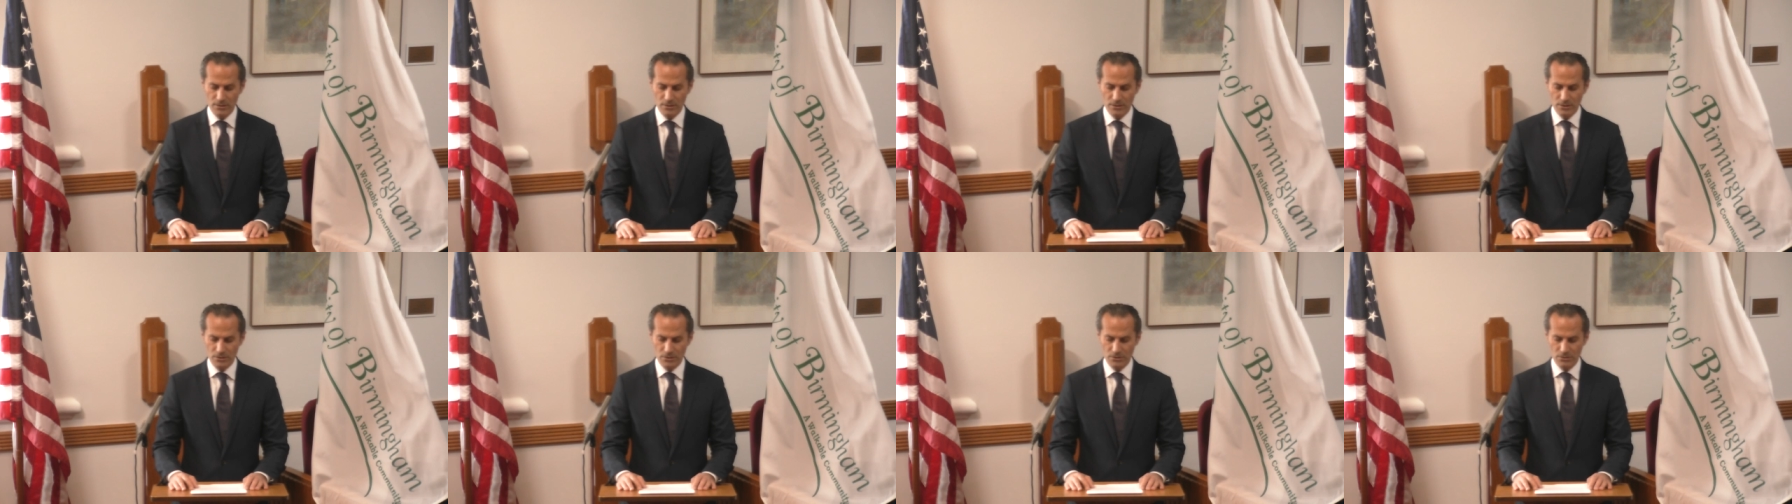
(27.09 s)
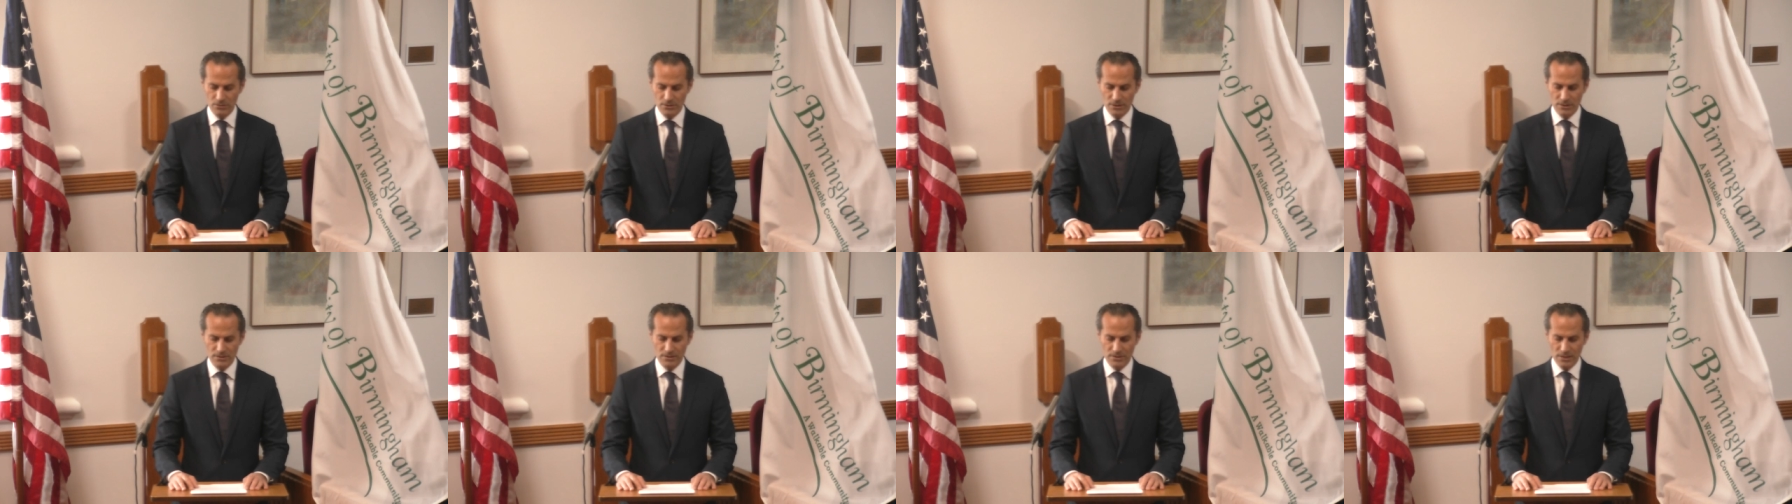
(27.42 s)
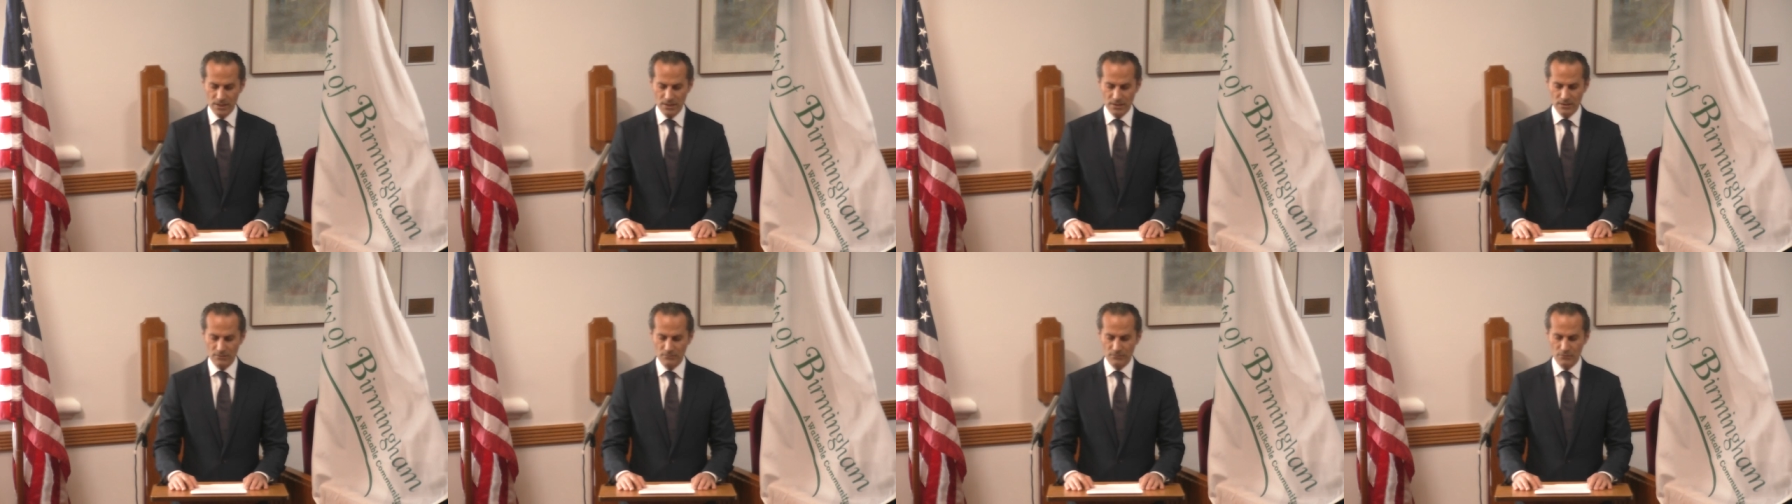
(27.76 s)
issued
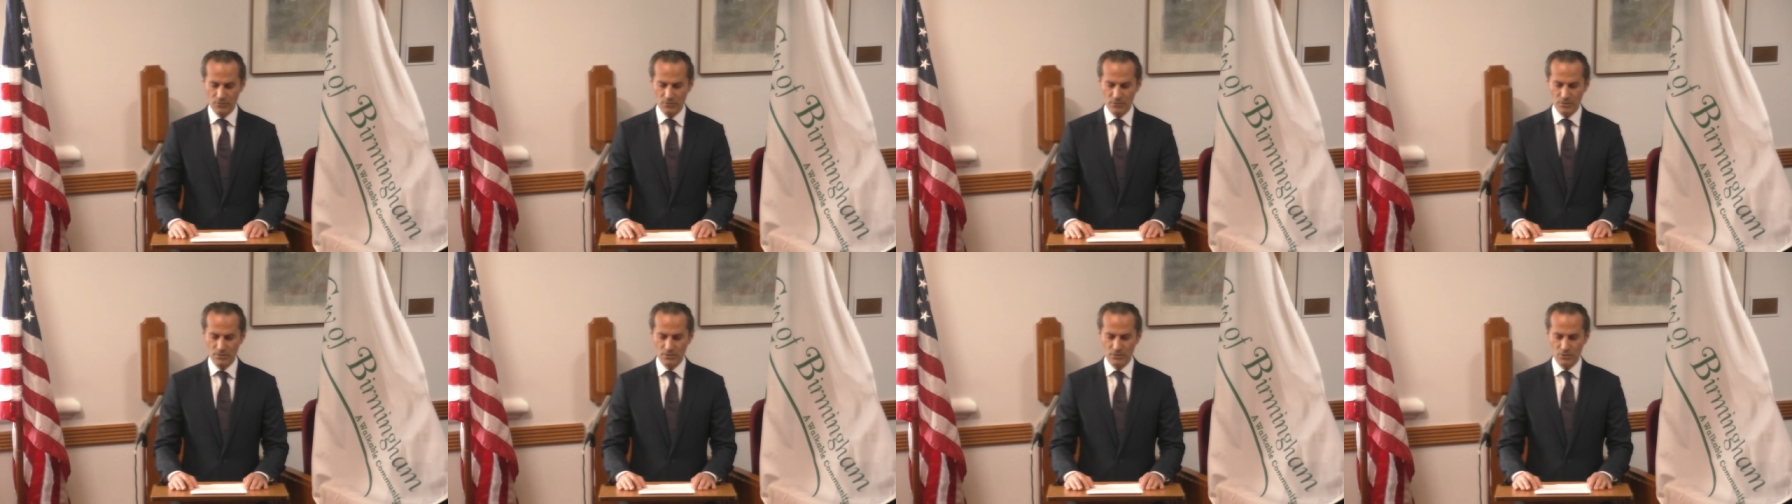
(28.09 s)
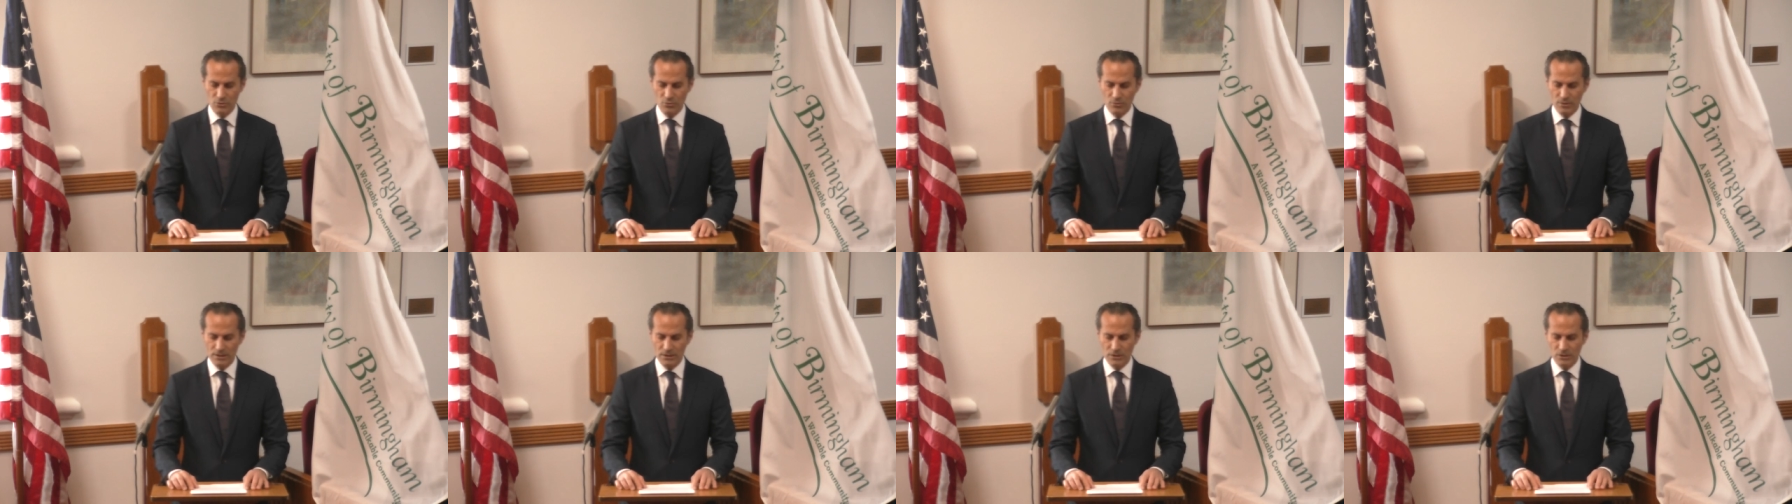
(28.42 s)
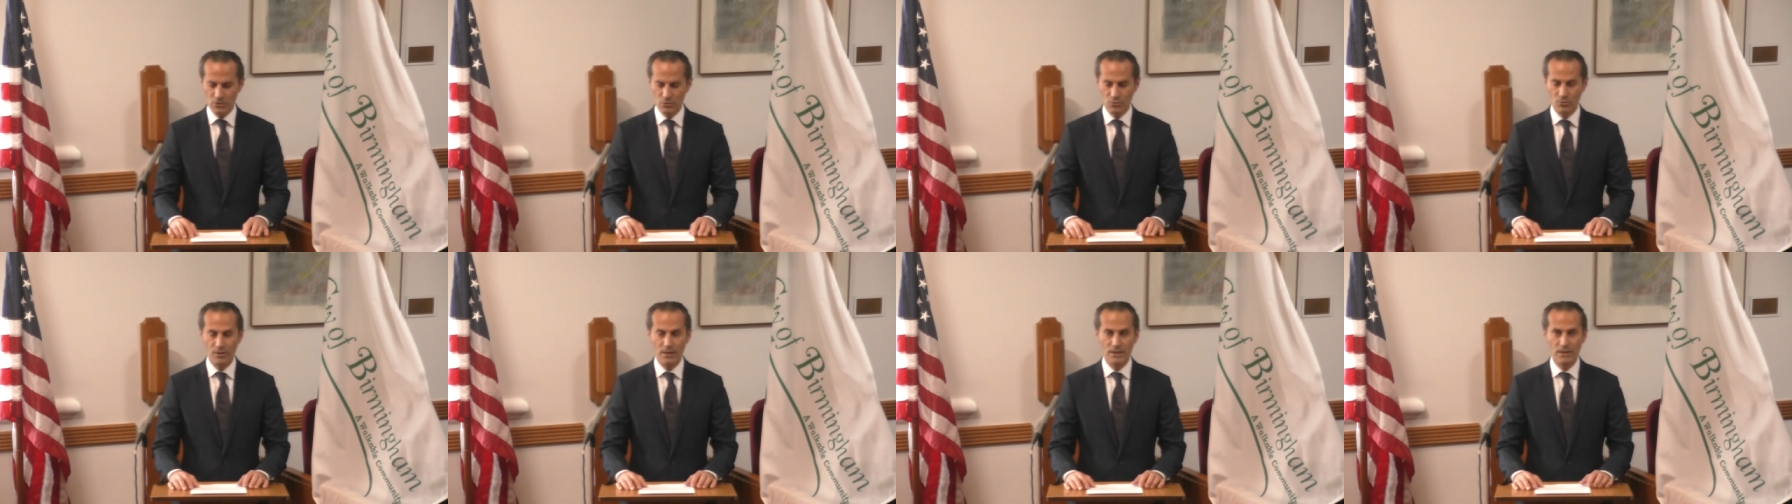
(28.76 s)
Executive Order
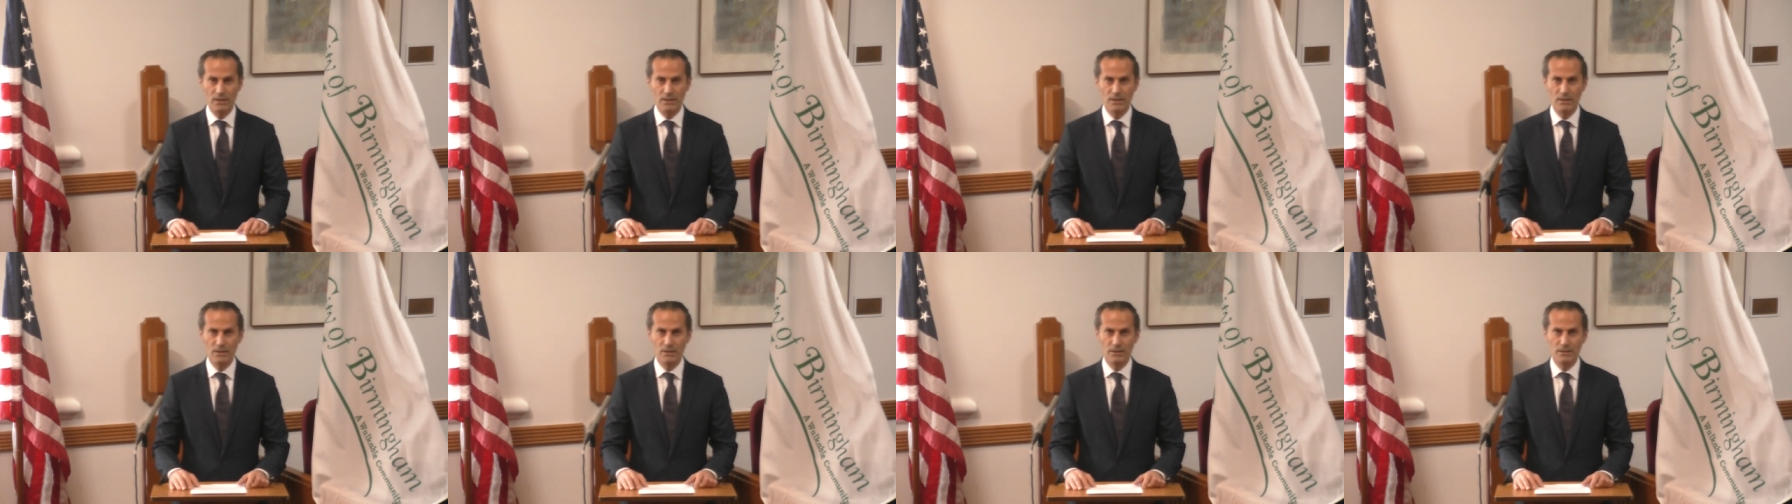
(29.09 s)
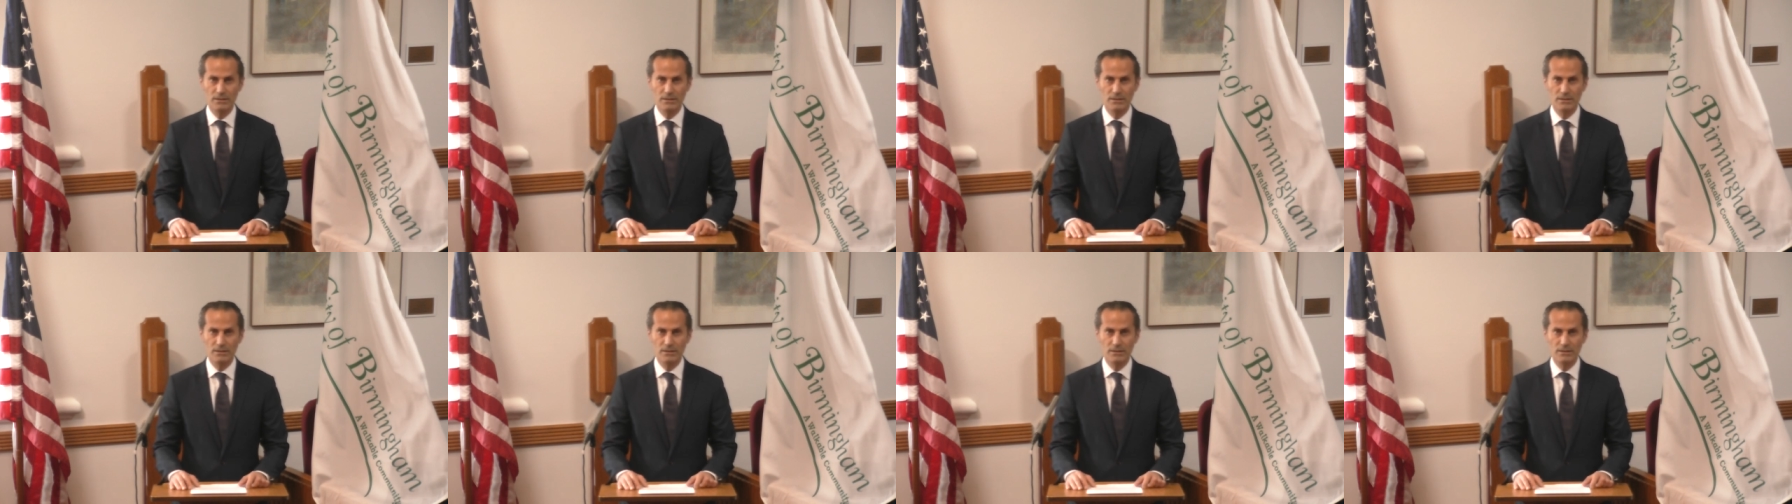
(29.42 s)
2020